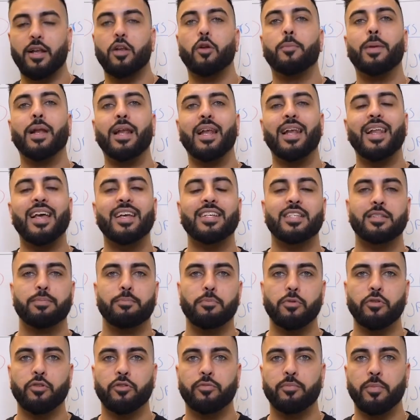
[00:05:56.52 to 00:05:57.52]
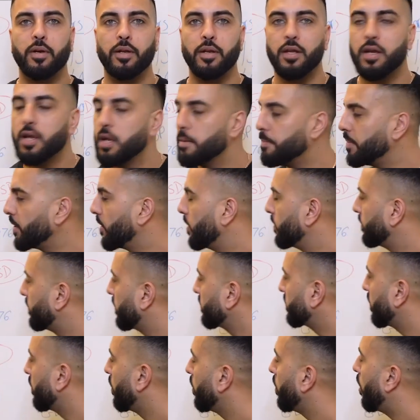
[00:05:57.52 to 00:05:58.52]
a little bit less movement because
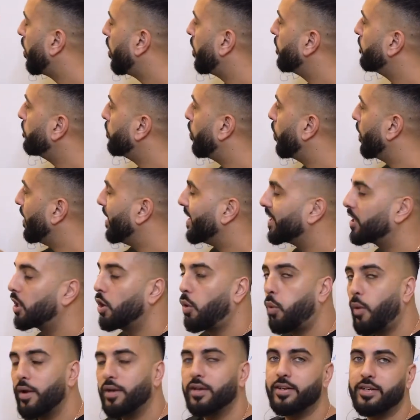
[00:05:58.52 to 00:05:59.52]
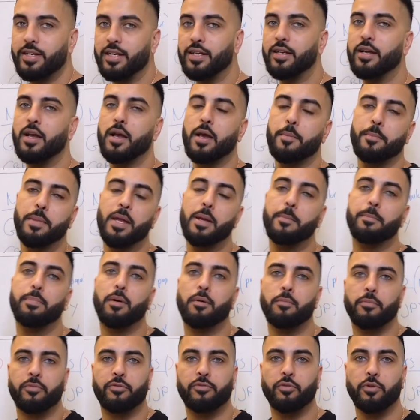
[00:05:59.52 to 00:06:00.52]
there's a lot more liquidity being
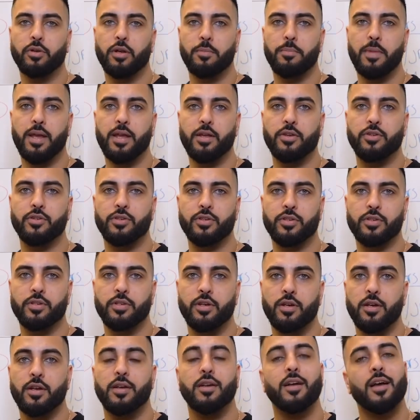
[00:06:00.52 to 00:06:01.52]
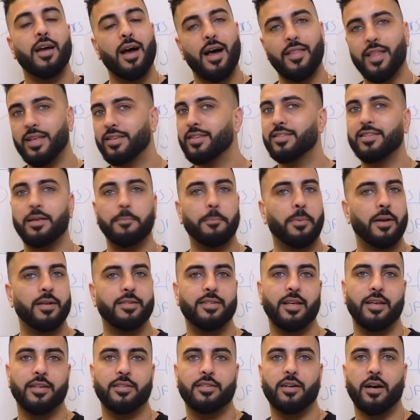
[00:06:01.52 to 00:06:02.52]
pumped through the majors. And that's as simple
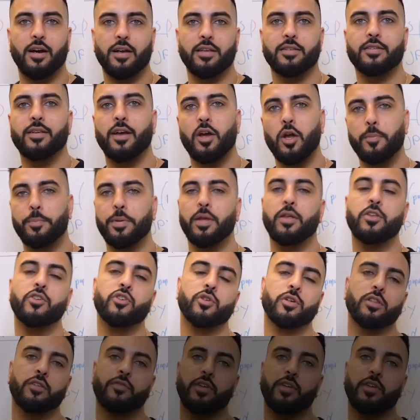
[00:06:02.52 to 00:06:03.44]
as it is, guys. Hope you enjoyed